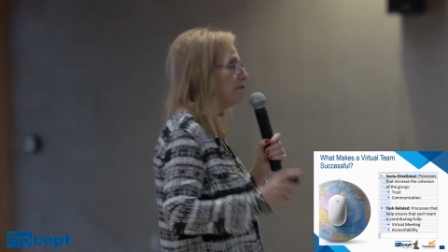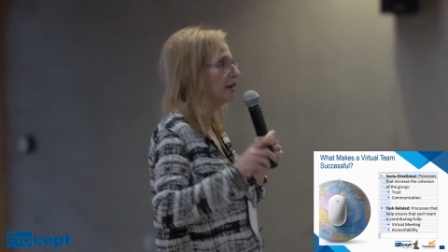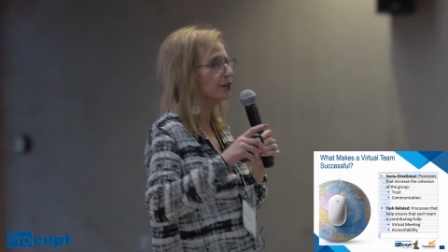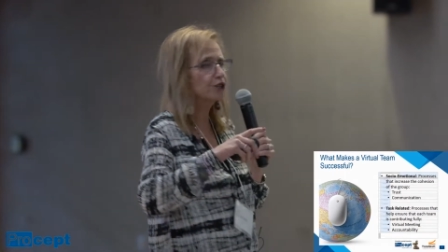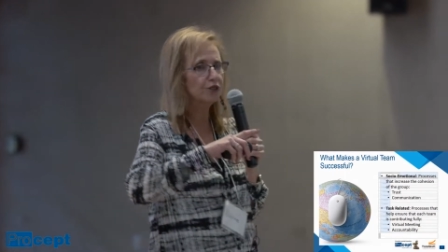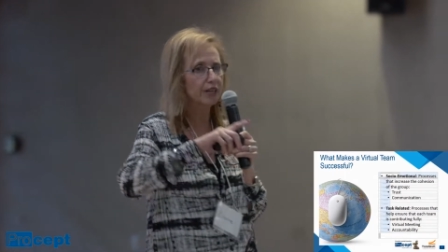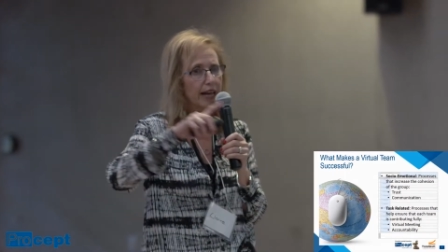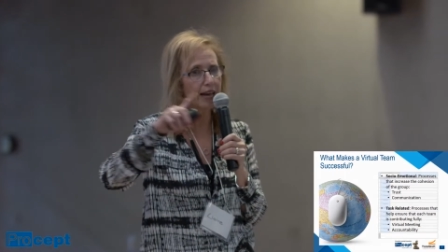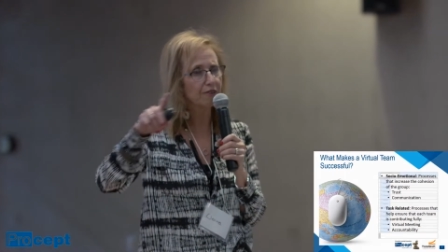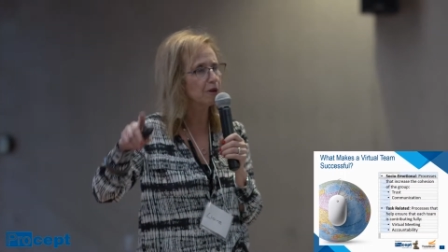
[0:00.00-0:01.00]
Make sure
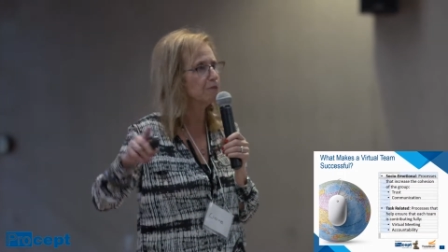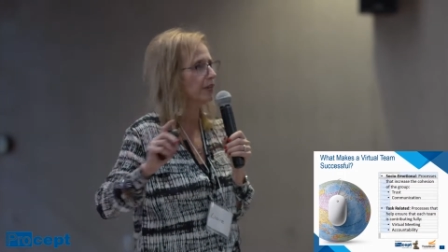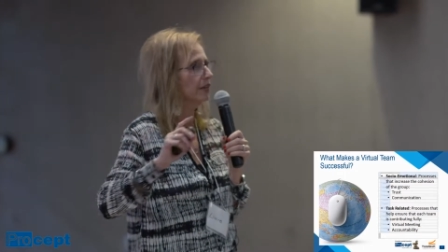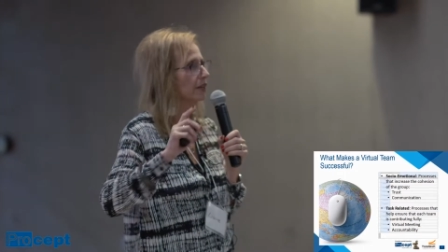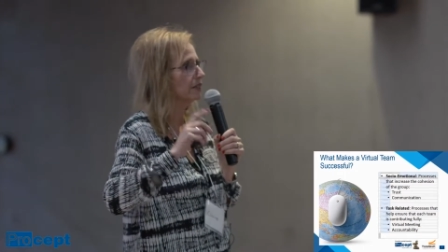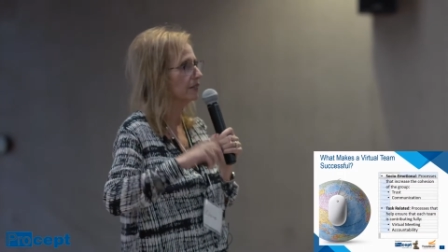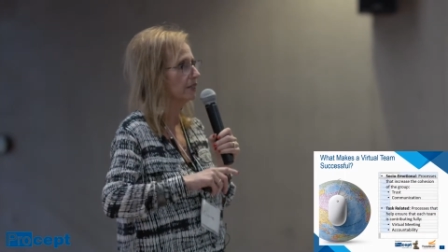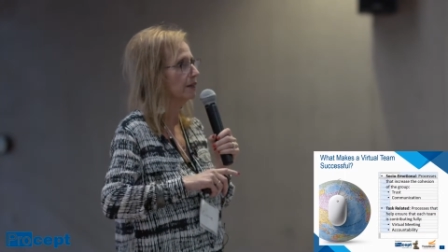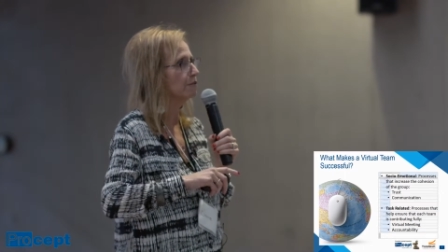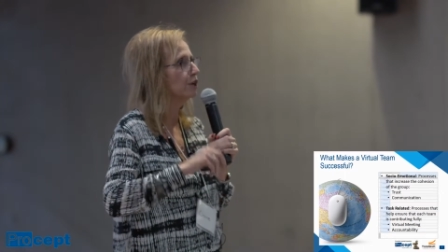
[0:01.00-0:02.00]
that everybody on the
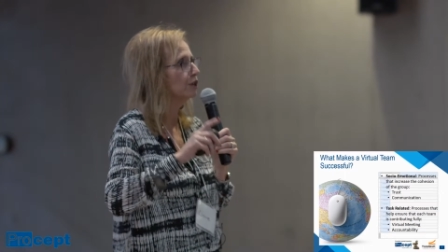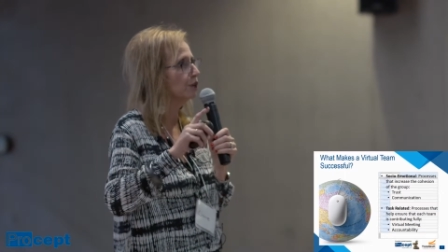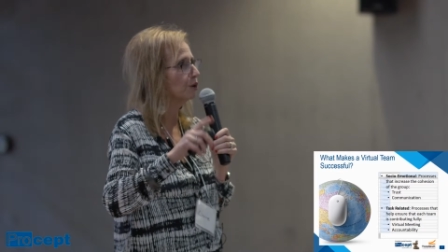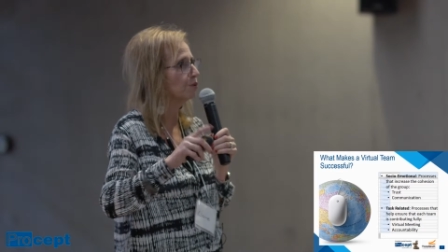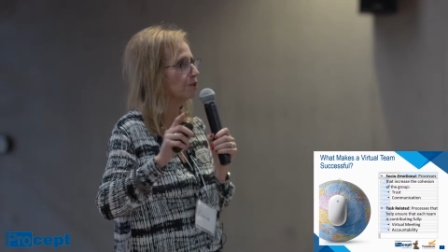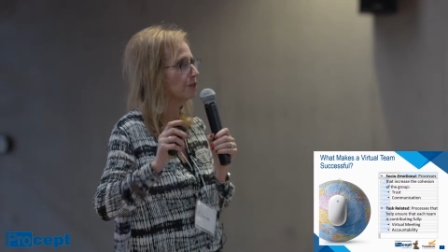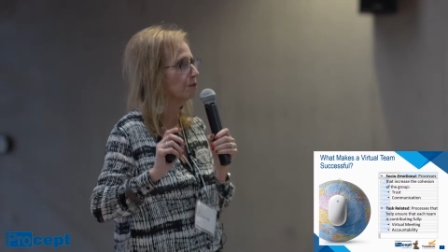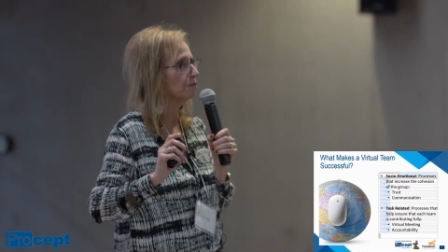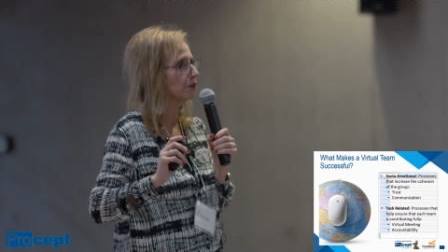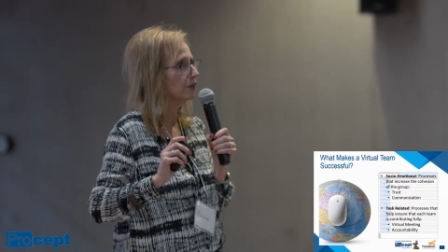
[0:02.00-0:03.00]
team knows
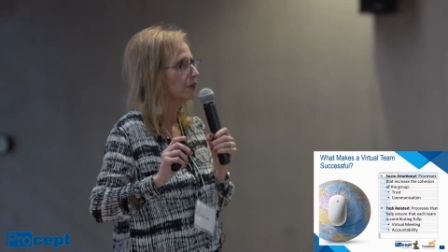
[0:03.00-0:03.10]
them.